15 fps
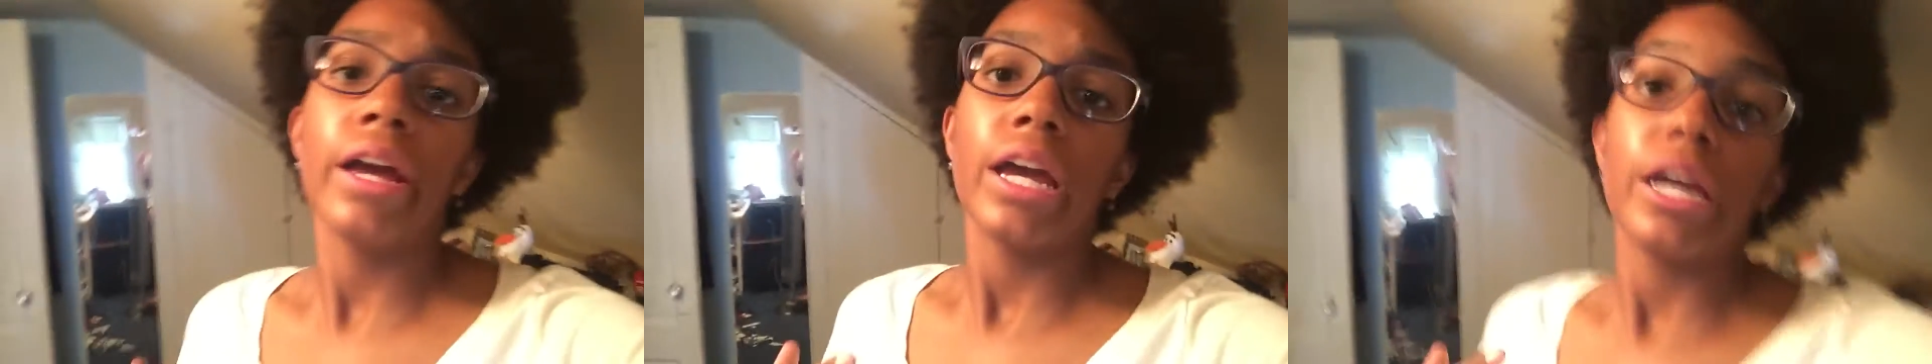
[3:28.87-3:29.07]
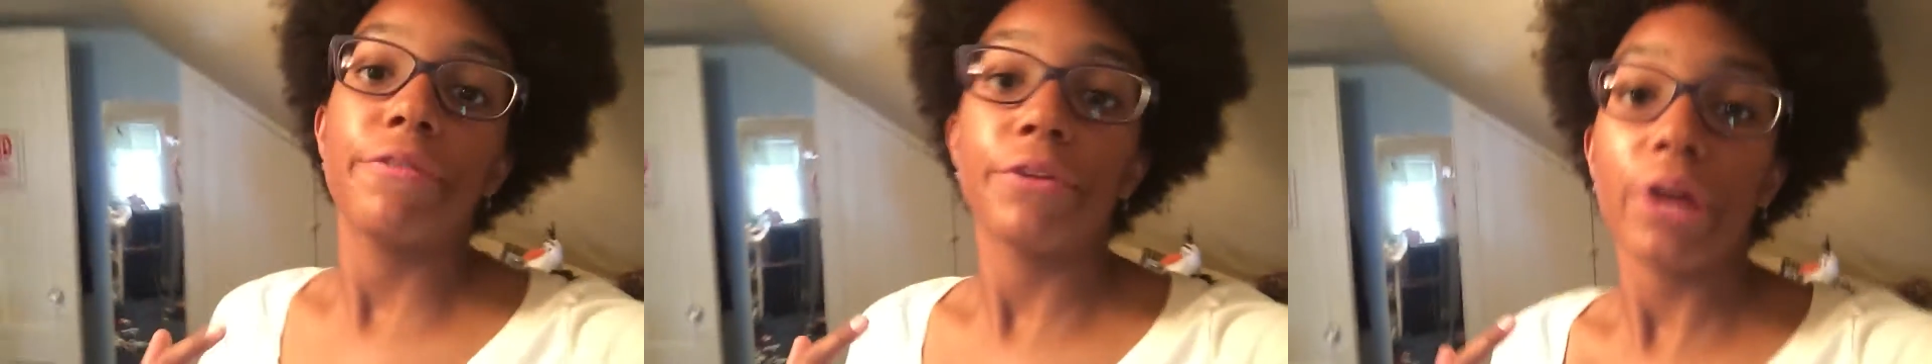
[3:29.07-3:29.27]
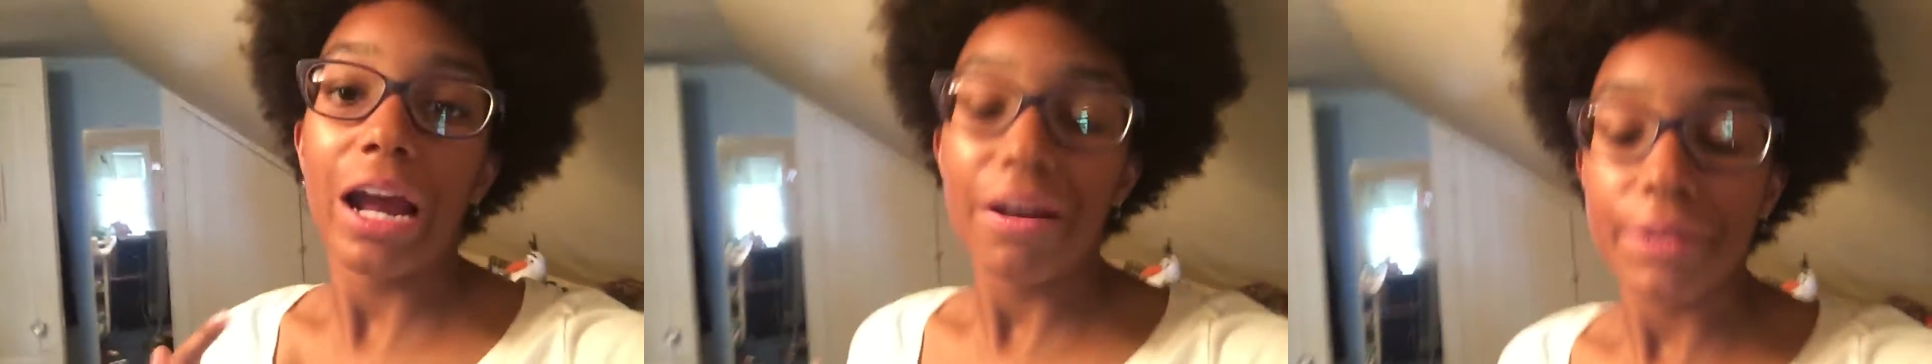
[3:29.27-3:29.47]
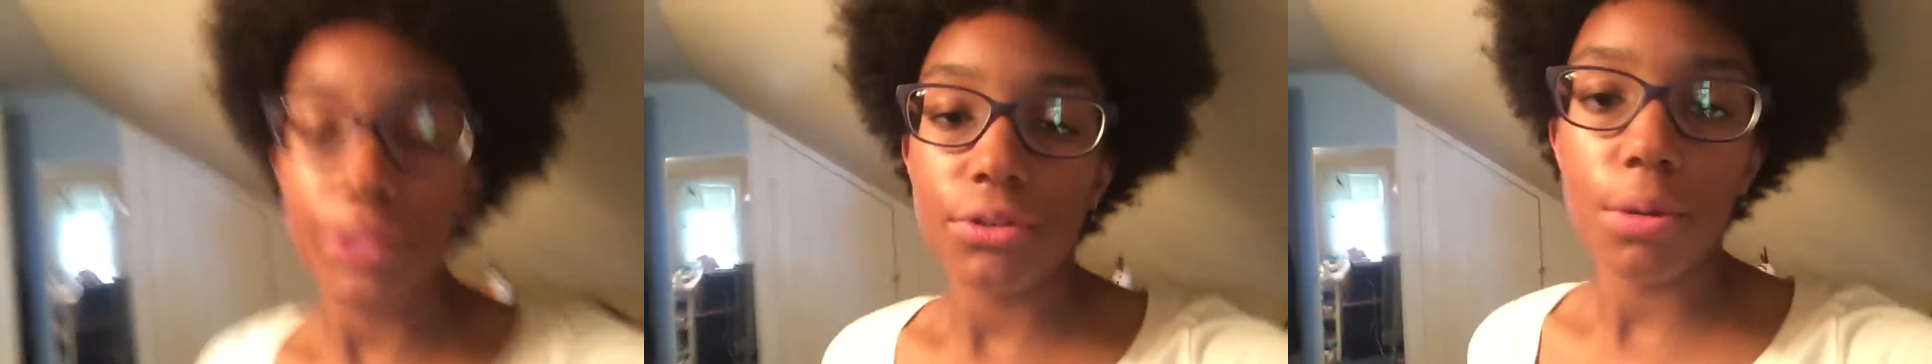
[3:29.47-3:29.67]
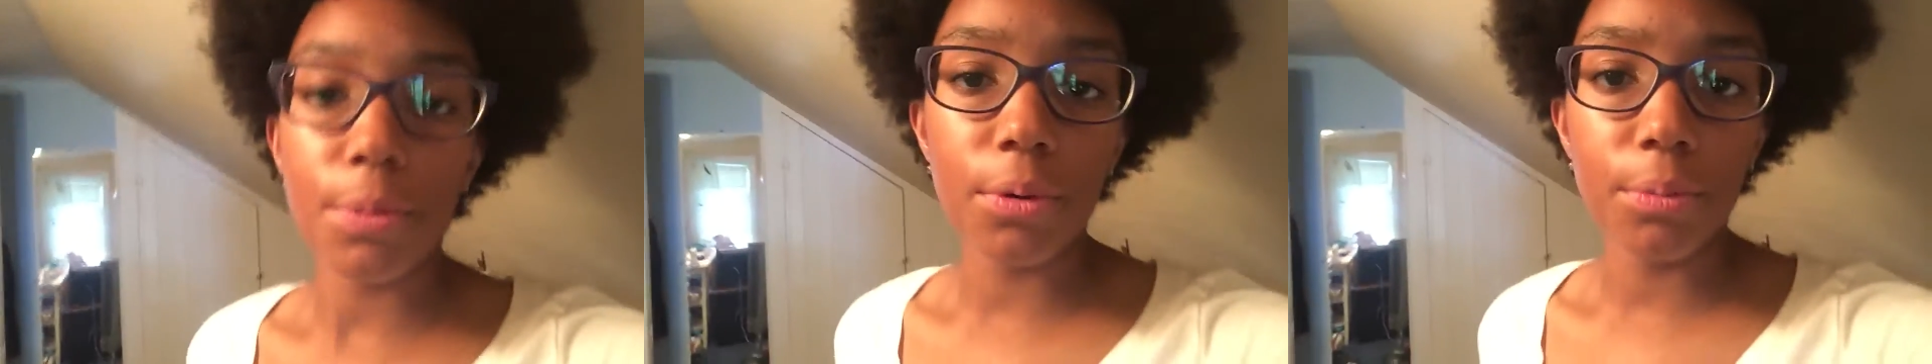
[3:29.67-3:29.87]
If you're having
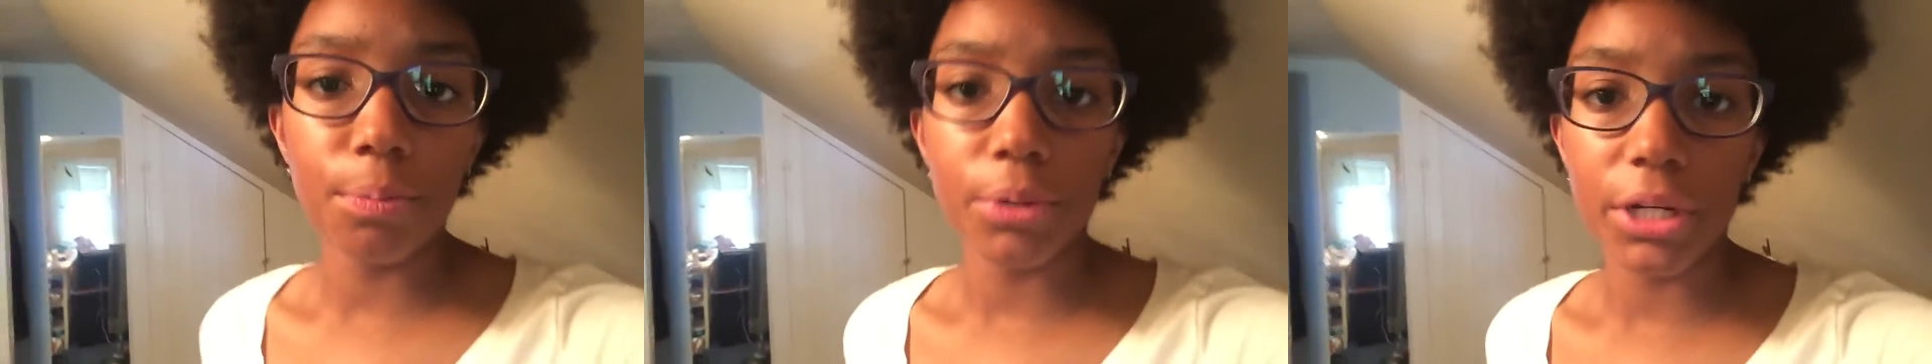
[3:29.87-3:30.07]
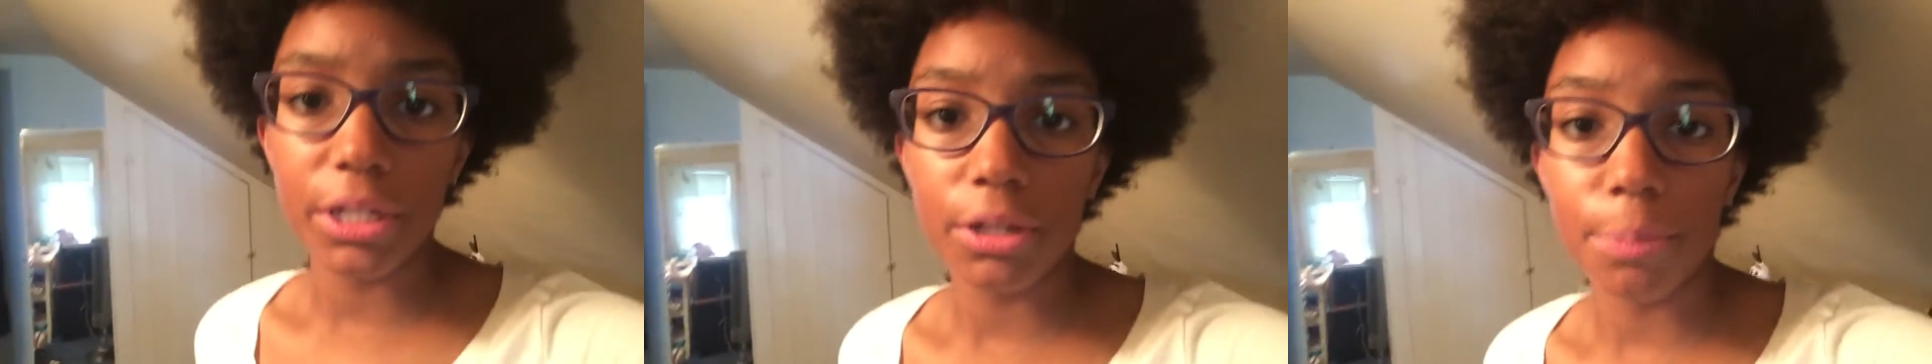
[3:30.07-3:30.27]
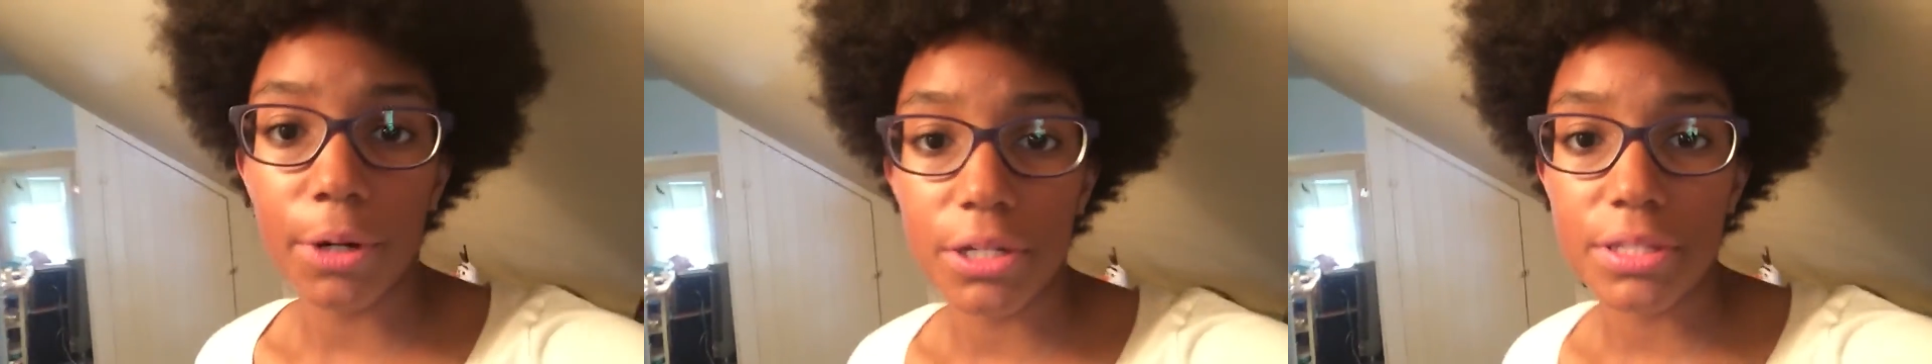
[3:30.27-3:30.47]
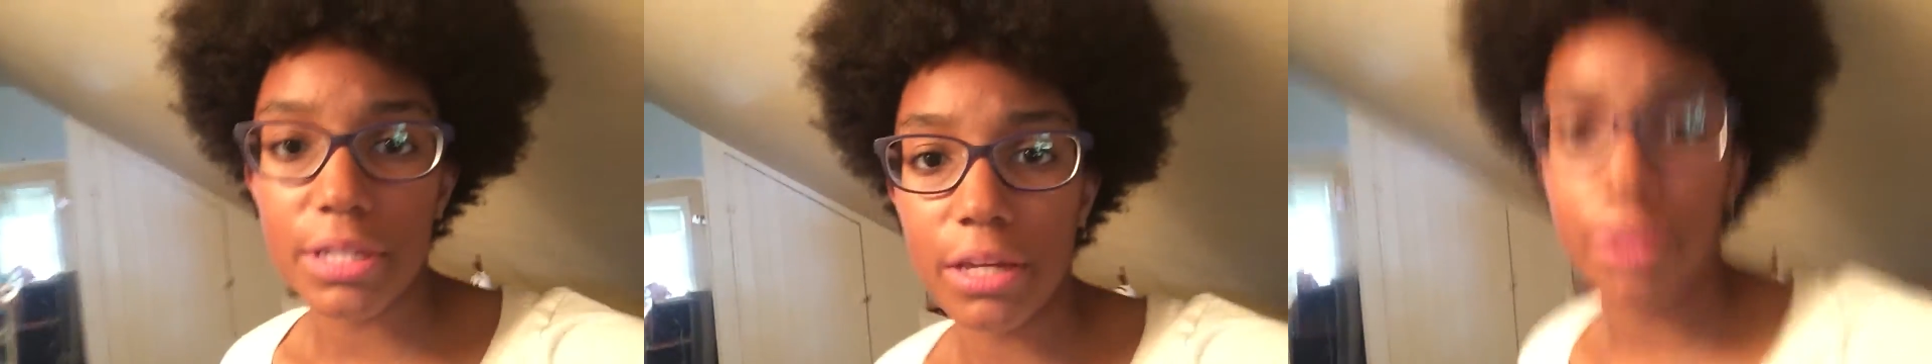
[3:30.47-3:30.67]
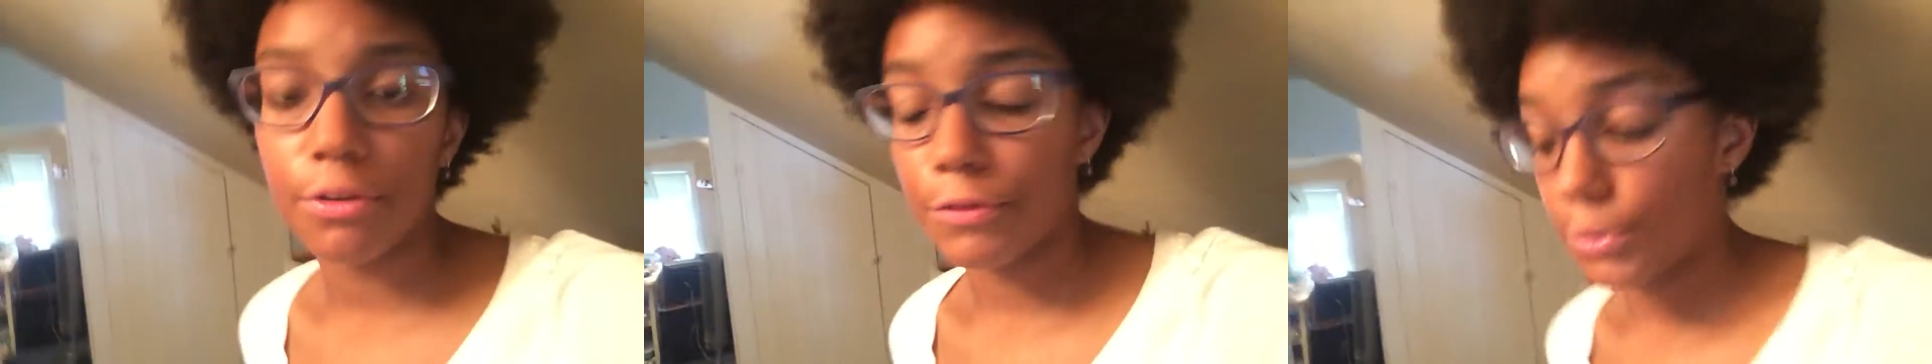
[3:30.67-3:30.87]
trouble putting your parts
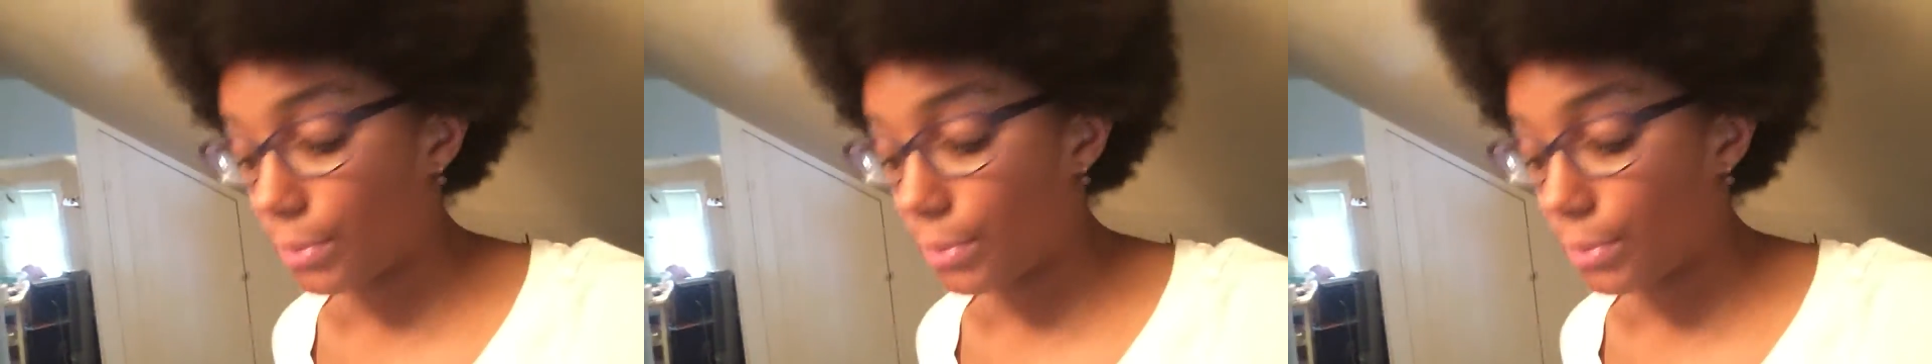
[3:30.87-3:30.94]
together, if you